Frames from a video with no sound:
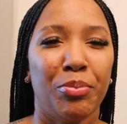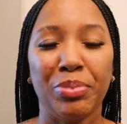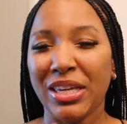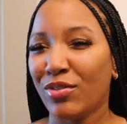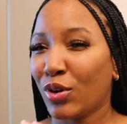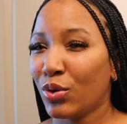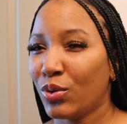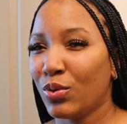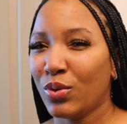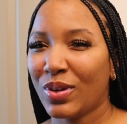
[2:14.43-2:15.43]

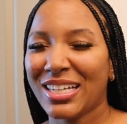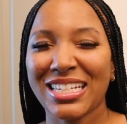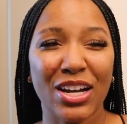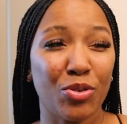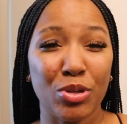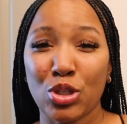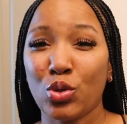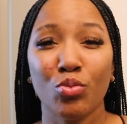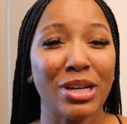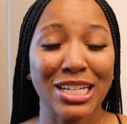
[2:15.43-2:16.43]
B-roll. It's not gonna be
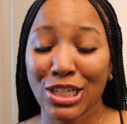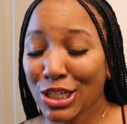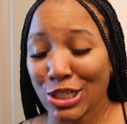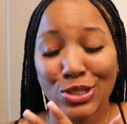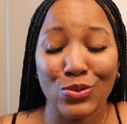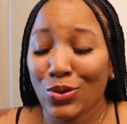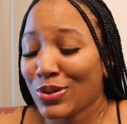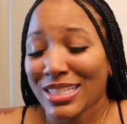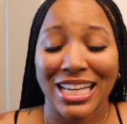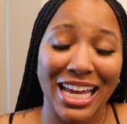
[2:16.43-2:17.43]
too much because, you know
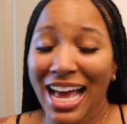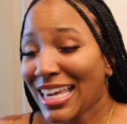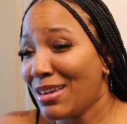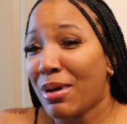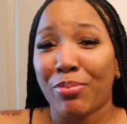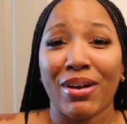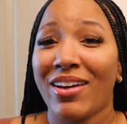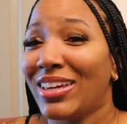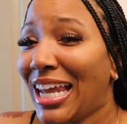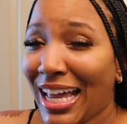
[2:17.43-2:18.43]
what I'm saying, I keep my
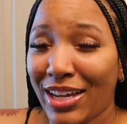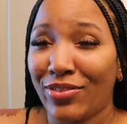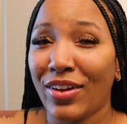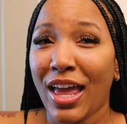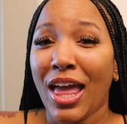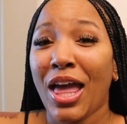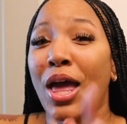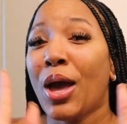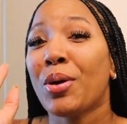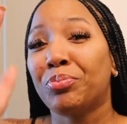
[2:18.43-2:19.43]
private life
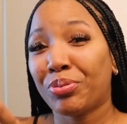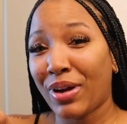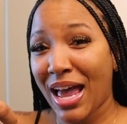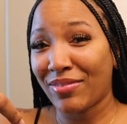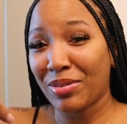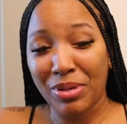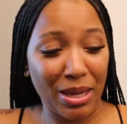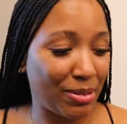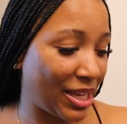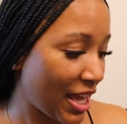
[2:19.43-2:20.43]
private,
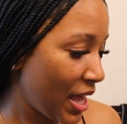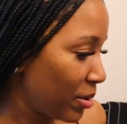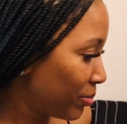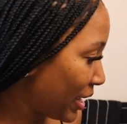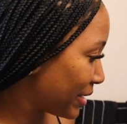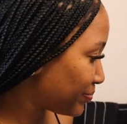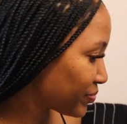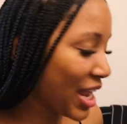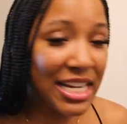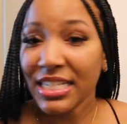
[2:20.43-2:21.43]
baby. But
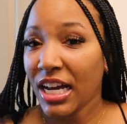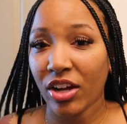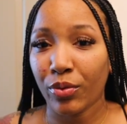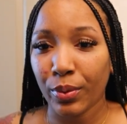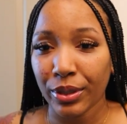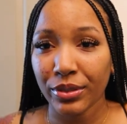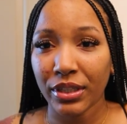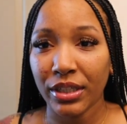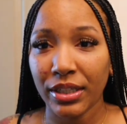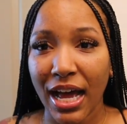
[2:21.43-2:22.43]
I just got off of work.